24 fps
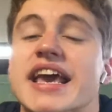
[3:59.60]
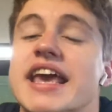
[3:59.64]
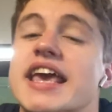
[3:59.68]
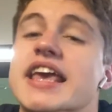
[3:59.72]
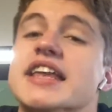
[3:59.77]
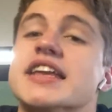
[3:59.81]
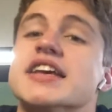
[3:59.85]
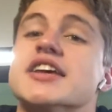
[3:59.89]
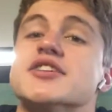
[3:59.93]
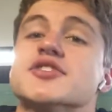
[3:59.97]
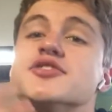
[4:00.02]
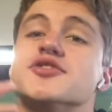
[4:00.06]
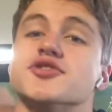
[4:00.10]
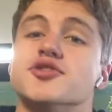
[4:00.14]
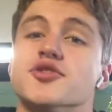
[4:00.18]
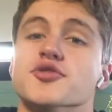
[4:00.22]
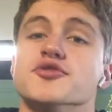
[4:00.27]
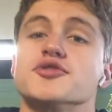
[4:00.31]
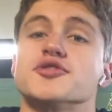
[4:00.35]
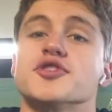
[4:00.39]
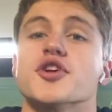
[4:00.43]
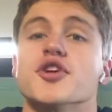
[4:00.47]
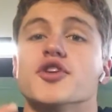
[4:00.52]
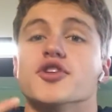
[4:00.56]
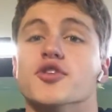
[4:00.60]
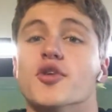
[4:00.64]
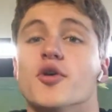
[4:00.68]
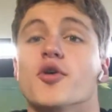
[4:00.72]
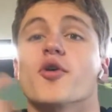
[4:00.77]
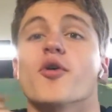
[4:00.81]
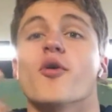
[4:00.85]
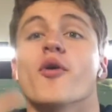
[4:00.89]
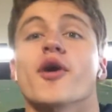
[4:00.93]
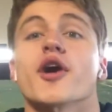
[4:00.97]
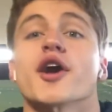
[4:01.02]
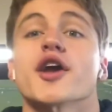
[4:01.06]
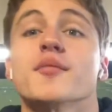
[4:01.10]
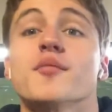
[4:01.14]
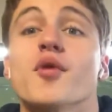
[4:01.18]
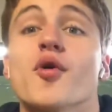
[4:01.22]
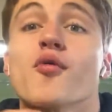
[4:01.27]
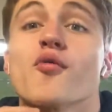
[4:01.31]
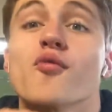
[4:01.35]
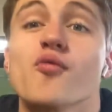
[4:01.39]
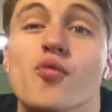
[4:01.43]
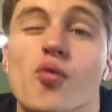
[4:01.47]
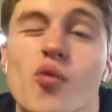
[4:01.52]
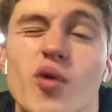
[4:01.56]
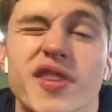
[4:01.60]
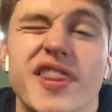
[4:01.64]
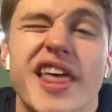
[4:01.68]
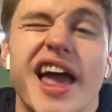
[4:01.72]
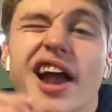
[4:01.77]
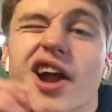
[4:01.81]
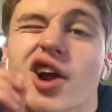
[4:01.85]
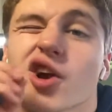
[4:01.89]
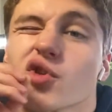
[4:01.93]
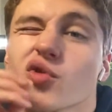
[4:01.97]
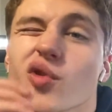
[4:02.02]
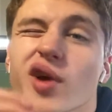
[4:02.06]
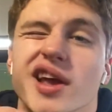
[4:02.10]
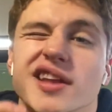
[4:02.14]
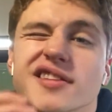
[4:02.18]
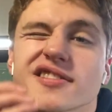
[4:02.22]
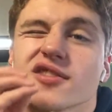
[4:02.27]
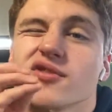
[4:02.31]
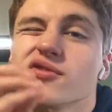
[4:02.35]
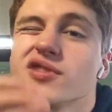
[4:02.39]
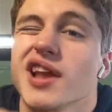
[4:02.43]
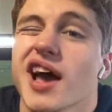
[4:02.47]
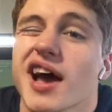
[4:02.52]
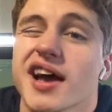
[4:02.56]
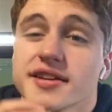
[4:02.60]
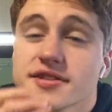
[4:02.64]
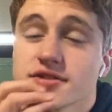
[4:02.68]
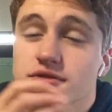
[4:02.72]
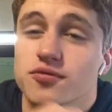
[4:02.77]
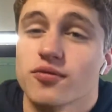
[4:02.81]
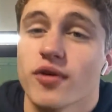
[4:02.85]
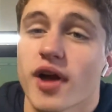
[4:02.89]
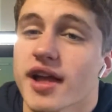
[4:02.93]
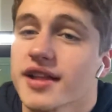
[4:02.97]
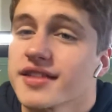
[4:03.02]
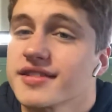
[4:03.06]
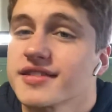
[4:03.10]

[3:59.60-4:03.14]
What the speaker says: it suits your aquarium with that great, nice red